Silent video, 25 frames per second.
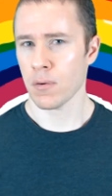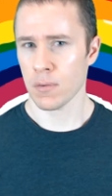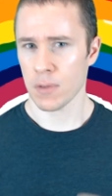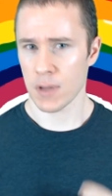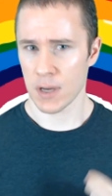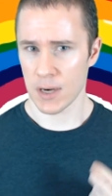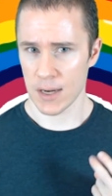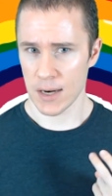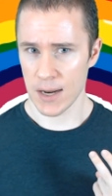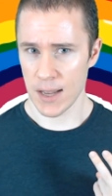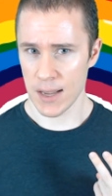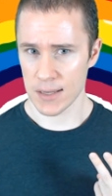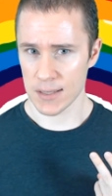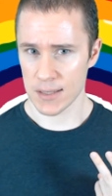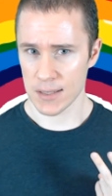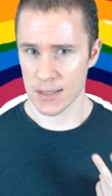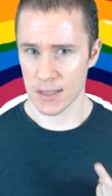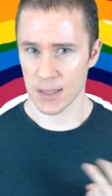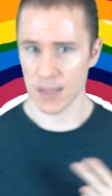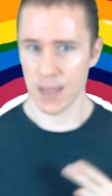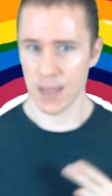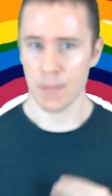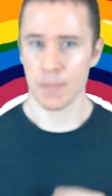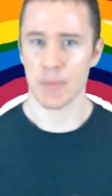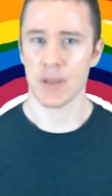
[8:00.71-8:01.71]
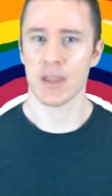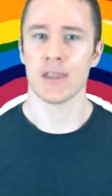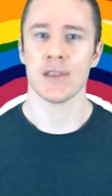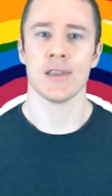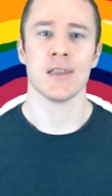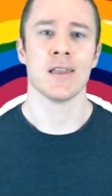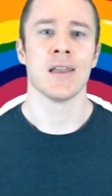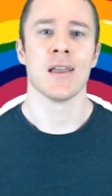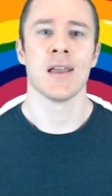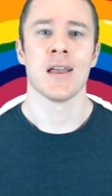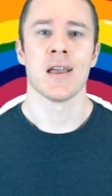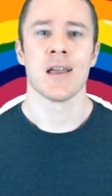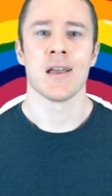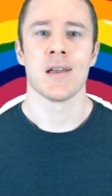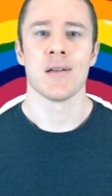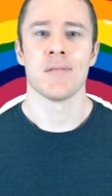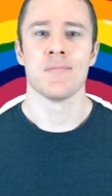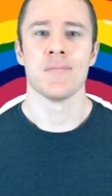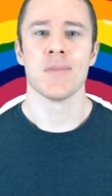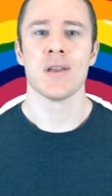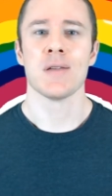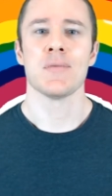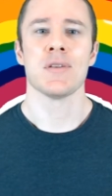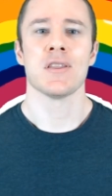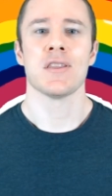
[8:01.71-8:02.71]
that it has telepathy.
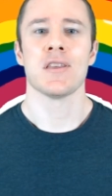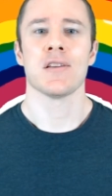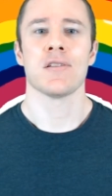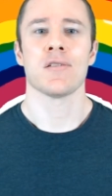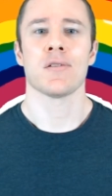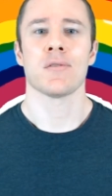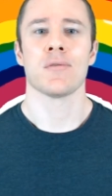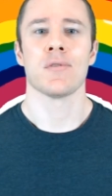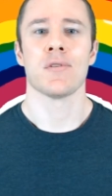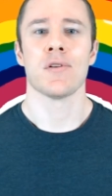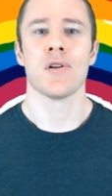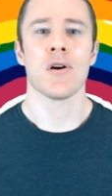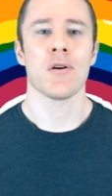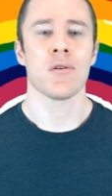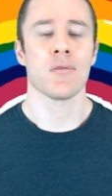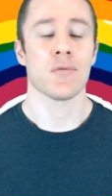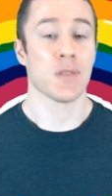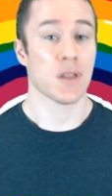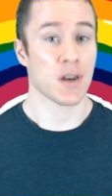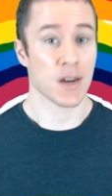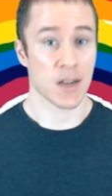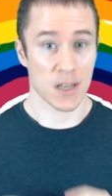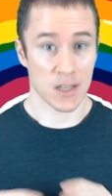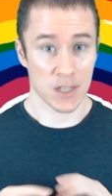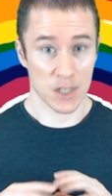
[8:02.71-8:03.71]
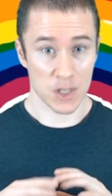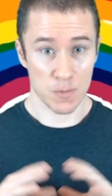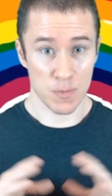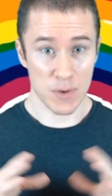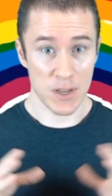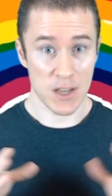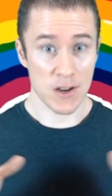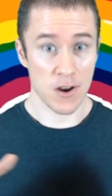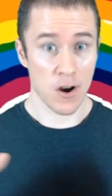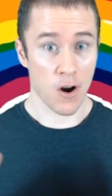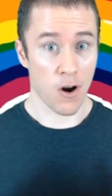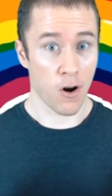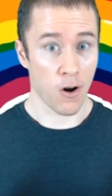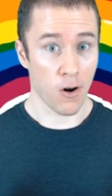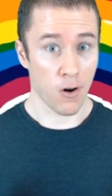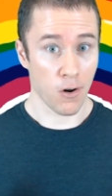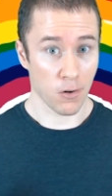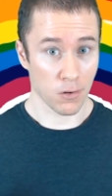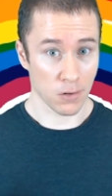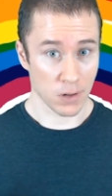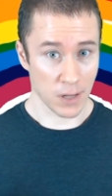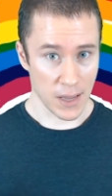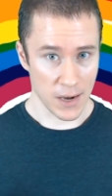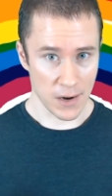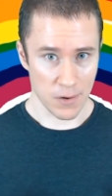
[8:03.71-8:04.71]
Maybe they don't know that it can speak all
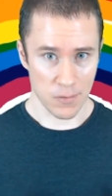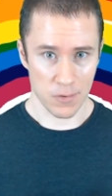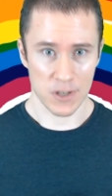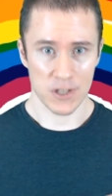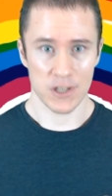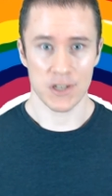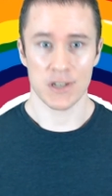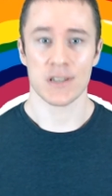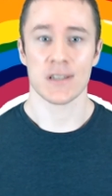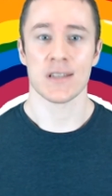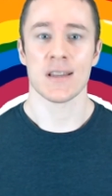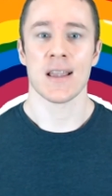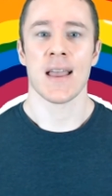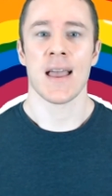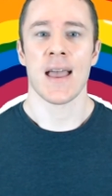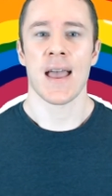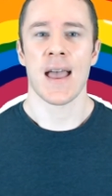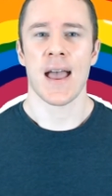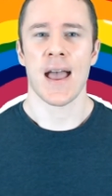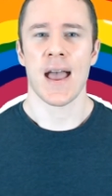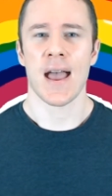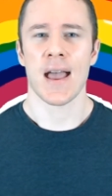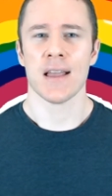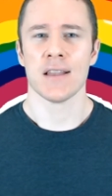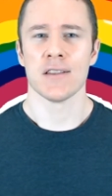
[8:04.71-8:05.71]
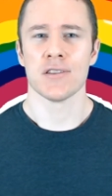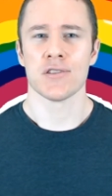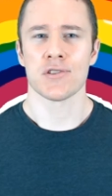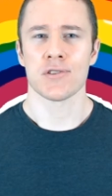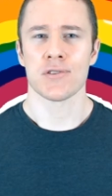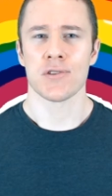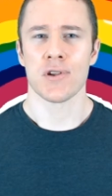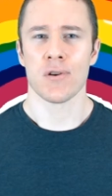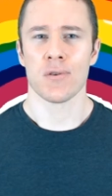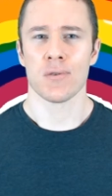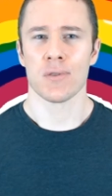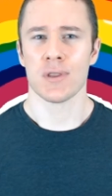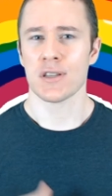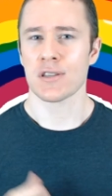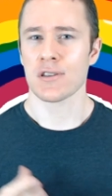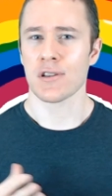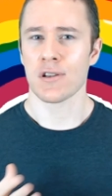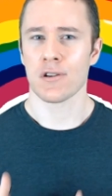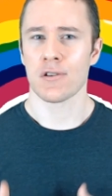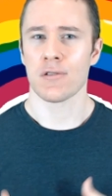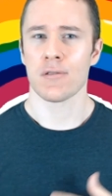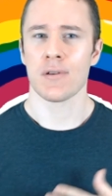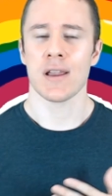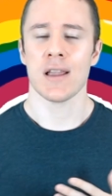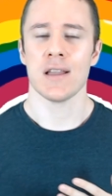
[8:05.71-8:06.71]
languages. And so this could
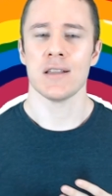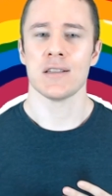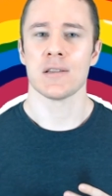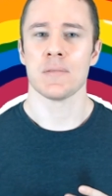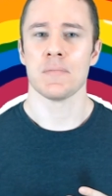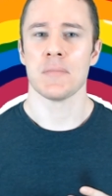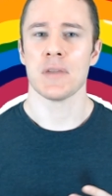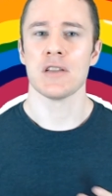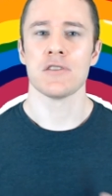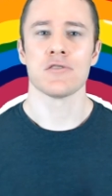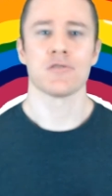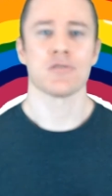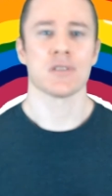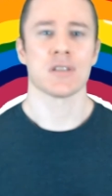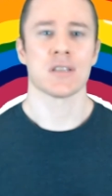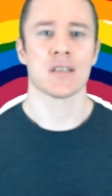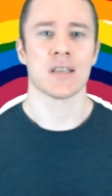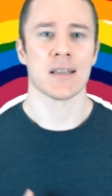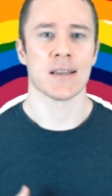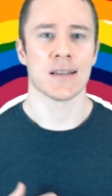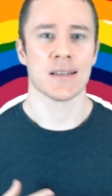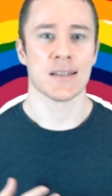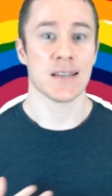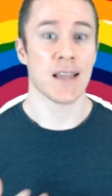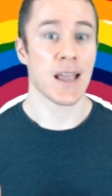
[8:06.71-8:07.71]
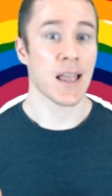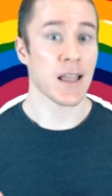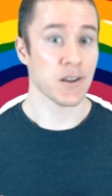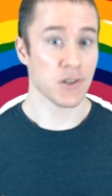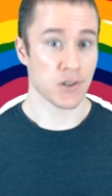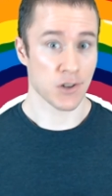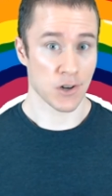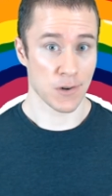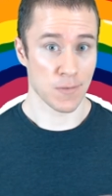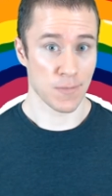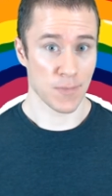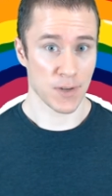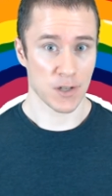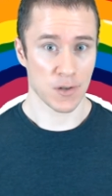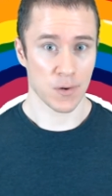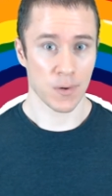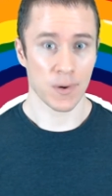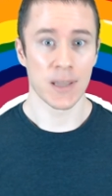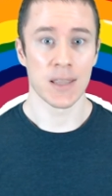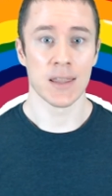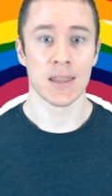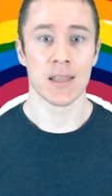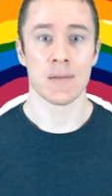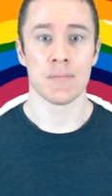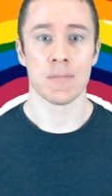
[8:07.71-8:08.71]
create some interesting tension
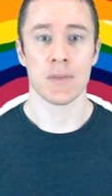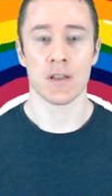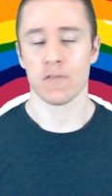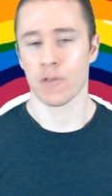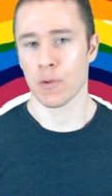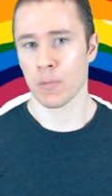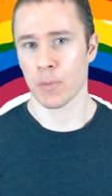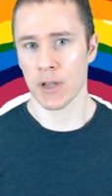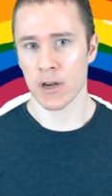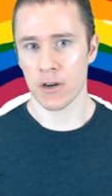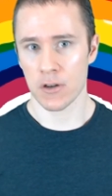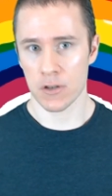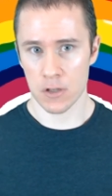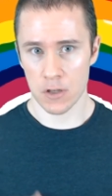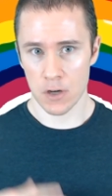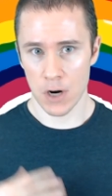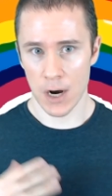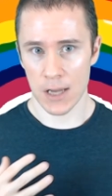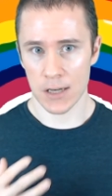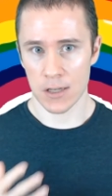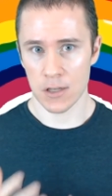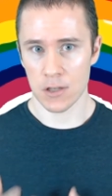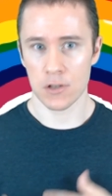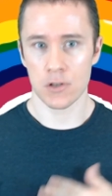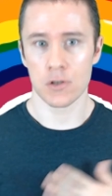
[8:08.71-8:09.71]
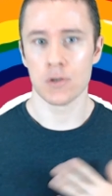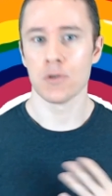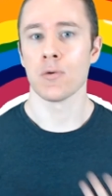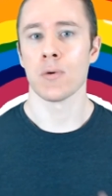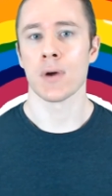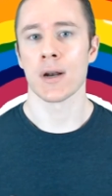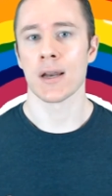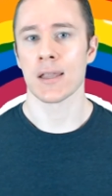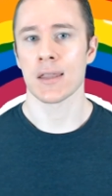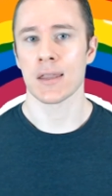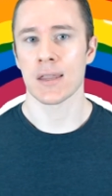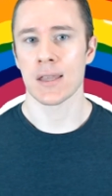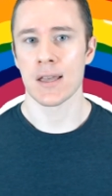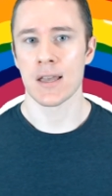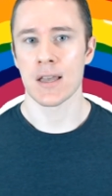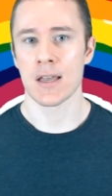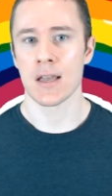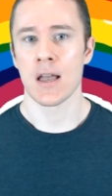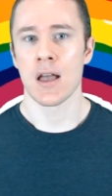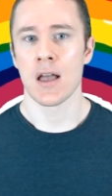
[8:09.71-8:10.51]
between them if the players try to do anything